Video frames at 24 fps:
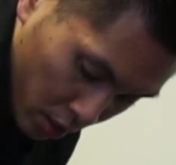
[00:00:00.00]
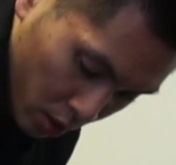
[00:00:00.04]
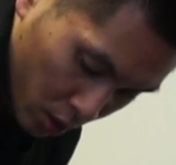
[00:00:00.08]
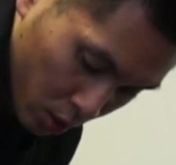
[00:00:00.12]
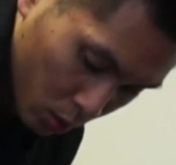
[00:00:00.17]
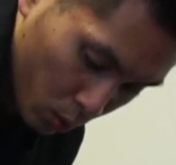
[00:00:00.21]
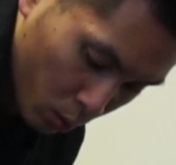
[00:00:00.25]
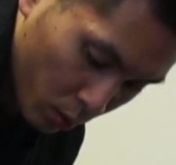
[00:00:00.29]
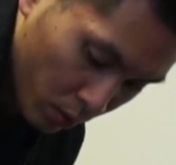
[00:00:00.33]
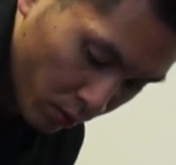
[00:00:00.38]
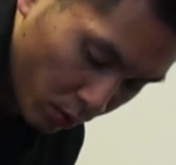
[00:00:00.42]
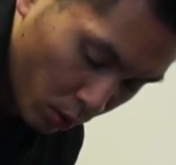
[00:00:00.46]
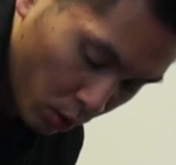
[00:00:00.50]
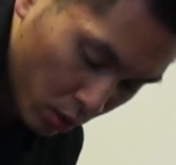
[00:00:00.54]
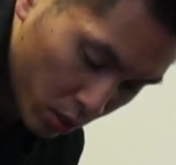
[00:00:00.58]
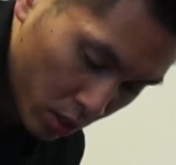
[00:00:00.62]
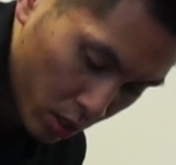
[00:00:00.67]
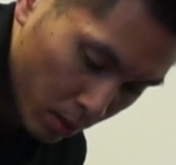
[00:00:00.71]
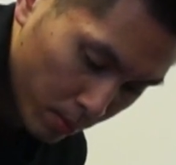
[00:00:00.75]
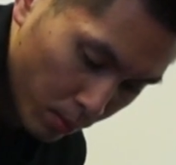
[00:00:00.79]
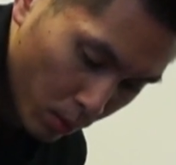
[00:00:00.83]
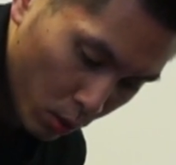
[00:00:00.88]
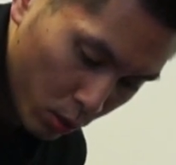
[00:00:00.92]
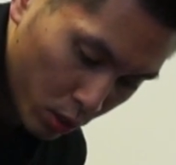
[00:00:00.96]
going to reverse
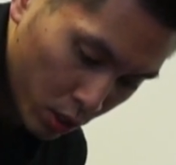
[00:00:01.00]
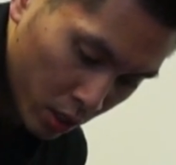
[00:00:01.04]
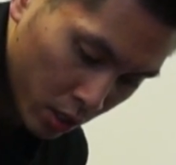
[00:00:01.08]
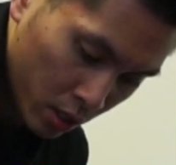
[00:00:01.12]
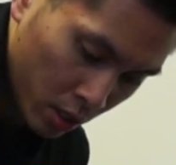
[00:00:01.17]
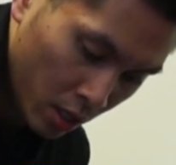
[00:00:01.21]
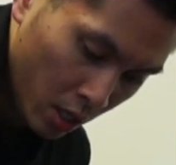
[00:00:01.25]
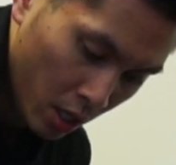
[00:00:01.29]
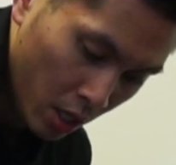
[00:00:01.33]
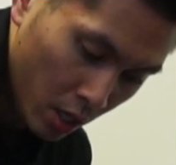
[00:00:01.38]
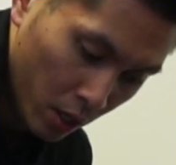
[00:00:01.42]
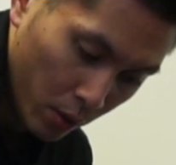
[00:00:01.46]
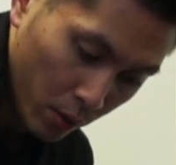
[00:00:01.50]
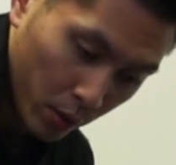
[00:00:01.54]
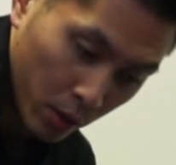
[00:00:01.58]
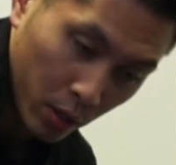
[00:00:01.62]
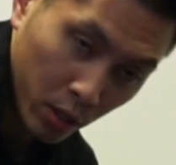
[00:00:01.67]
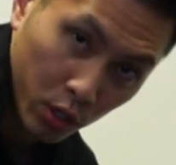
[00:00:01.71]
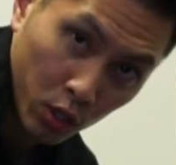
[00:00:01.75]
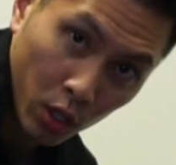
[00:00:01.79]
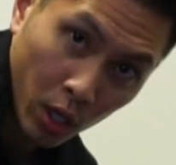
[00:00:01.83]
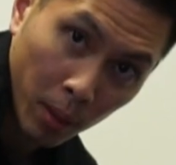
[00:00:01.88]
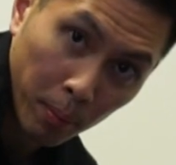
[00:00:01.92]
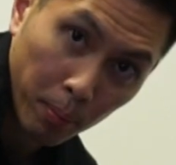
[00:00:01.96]
the motion. You're going
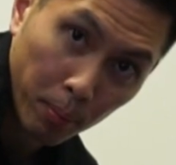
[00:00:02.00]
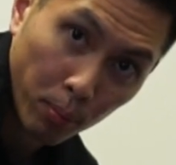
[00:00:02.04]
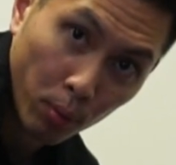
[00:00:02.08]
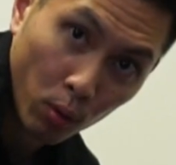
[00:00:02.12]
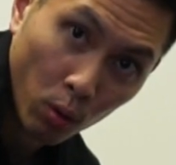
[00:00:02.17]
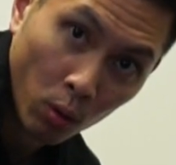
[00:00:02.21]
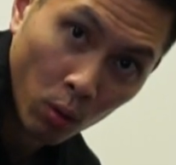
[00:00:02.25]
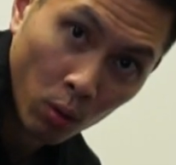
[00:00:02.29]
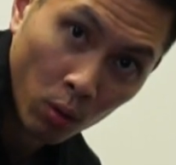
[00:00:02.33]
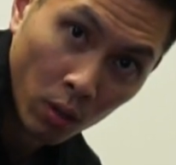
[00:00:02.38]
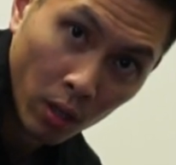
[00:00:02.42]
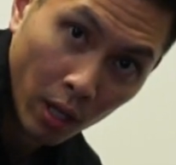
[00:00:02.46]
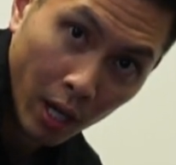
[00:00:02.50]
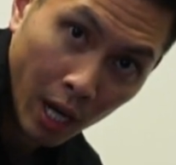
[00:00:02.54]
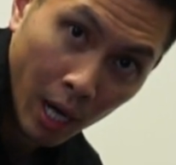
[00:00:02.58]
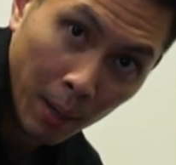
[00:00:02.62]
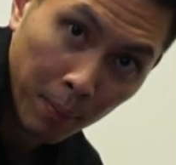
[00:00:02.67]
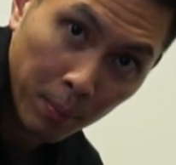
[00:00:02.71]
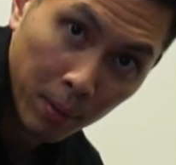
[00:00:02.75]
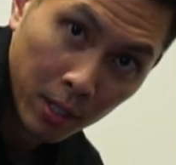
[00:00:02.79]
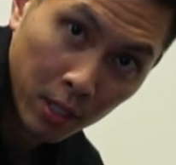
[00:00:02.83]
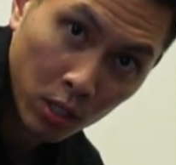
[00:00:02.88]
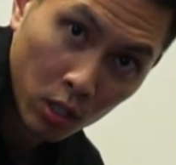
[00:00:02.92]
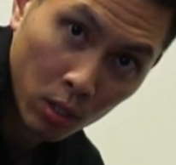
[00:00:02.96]
to try to pull
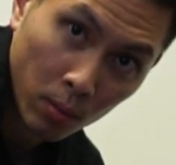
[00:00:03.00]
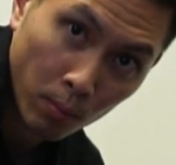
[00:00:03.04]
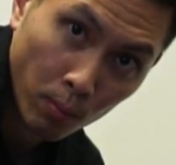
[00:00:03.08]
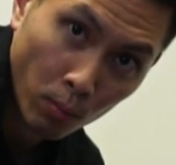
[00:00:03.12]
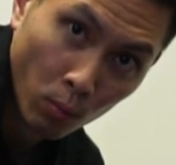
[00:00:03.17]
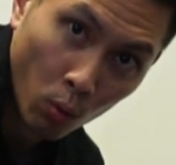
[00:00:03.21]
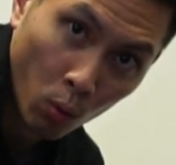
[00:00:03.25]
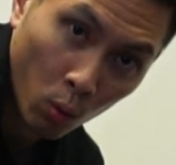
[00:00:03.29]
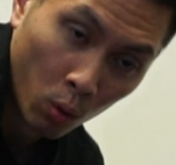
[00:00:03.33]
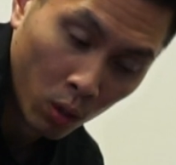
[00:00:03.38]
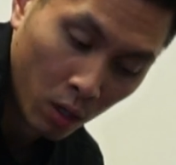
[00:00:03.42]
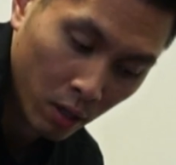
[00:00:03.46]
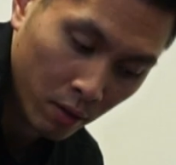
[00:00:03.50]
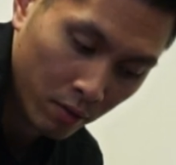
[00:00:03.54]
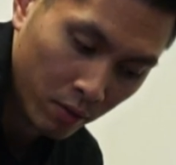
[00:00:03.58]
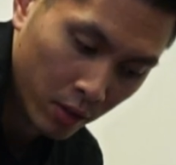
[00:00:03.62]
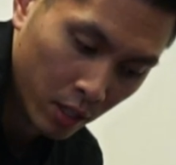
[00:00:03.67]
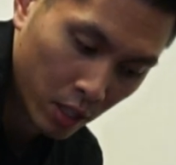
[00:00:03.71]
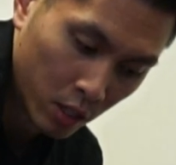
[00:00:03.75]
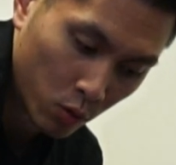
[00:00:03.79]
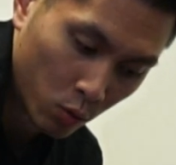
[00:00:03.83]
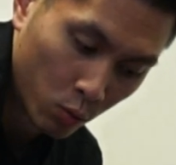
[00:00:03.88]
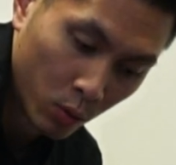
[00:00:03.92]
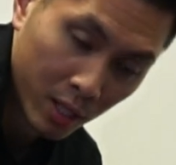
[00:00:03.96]
up into more of
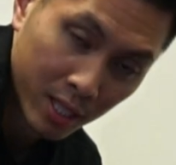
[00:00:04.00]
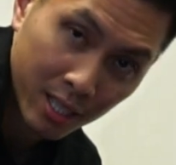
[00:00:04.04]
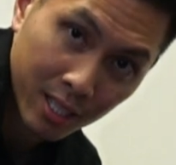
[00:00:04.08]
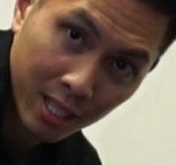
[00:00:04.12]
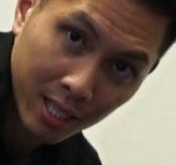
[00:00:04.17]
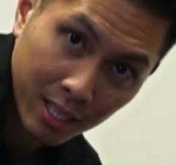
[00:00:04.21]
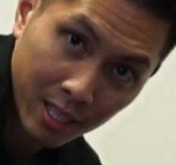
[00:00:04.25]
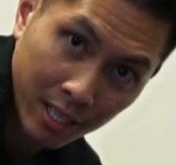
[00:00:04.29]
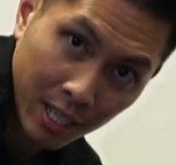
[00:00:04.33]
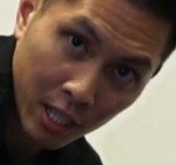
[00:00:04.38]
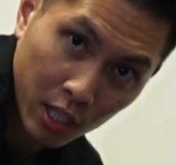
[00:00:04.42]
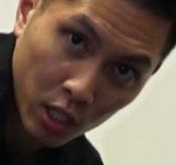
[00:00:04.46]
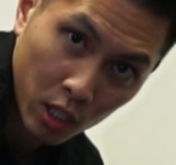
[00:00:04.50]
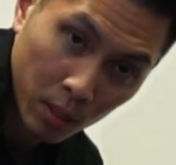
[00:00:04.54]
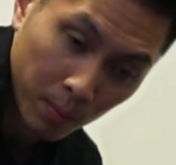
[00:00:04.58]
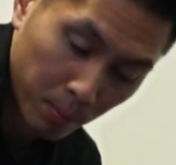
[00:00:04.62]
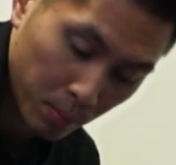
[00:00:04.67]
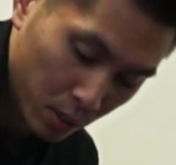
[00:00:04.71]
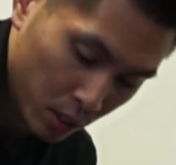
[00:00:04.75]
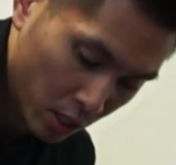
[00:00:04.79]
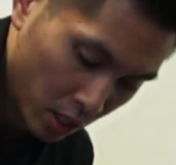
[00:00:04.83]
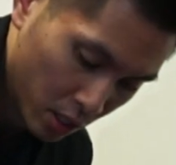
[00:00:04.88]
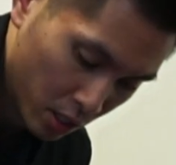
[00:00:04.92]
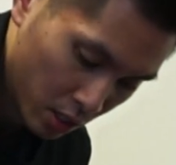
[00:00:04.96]
this wrist extension
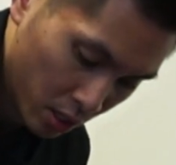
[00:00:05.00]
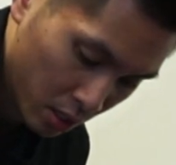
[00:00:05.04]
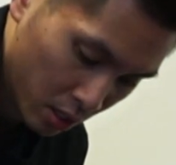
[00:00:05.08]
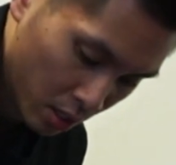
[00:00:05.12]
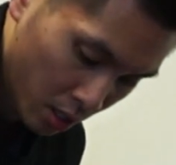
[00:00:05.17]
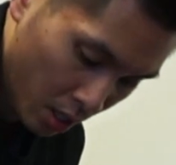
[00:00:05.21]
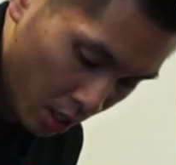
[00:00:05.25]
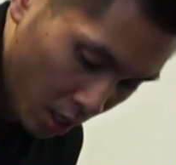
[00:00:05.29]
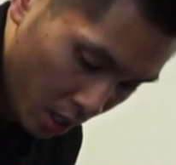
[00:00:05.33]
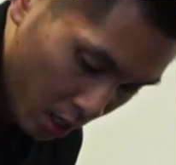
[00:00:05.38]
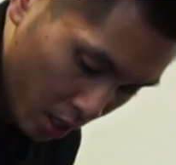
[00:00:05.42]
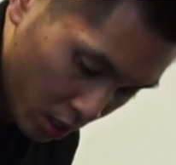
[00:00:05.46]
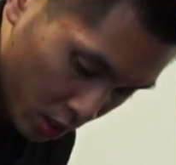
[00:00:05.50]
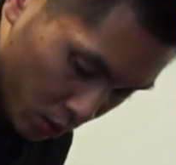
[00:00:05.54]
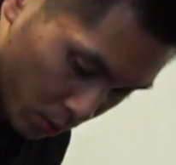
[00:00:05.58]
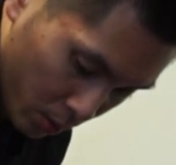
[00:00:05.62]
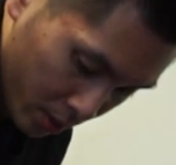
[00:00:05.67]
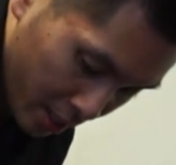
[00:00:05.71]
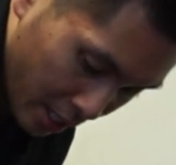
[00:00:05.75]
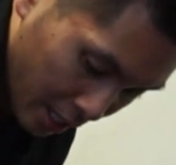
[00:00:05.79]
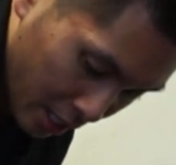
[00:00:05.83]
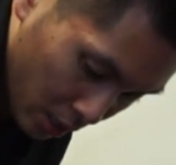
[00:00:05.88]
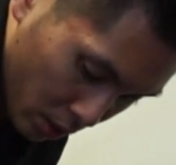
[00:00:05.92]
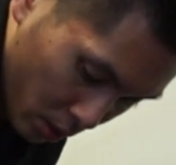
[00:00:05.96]
position. So what
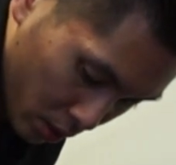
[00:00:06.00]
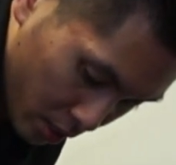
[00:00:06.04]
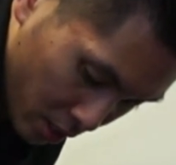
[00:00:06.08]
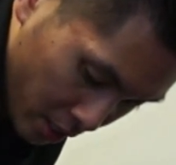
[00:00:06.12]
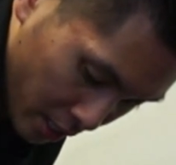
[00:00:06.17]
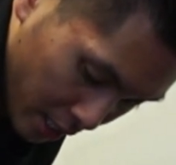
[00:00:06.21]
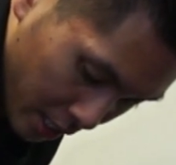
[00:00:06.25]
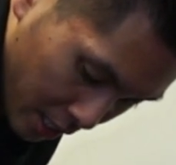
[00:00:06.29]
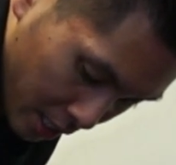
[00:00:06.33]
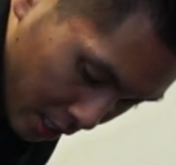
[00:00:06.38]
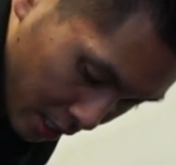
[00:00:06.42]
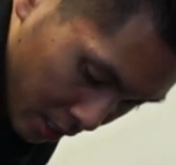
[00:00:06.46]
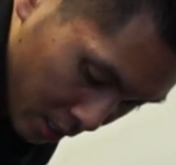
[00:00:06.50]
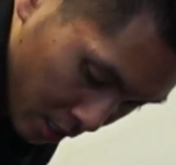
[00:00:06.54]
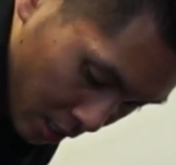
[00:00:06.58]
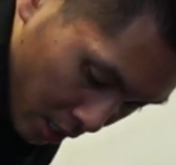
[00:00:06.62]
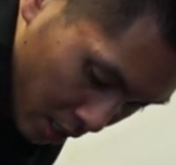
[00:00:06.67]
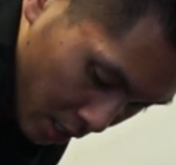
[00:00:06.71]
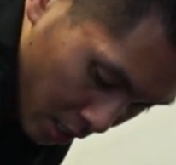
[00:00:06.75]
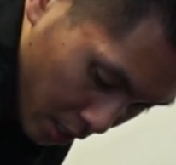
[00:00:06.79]
that looks like is